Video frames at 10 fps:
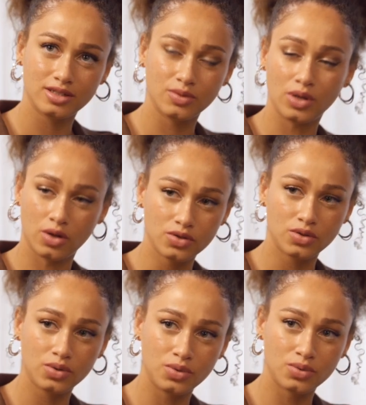we
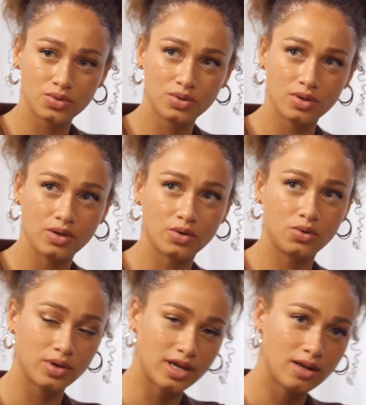also used
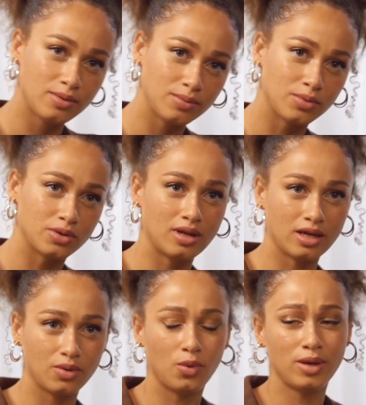courriel, but
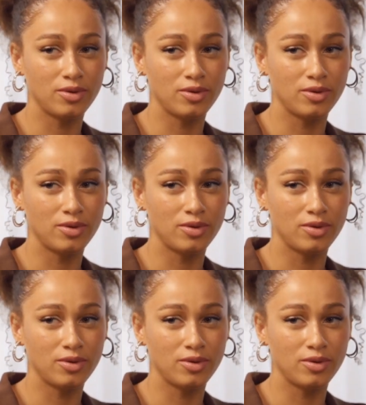like way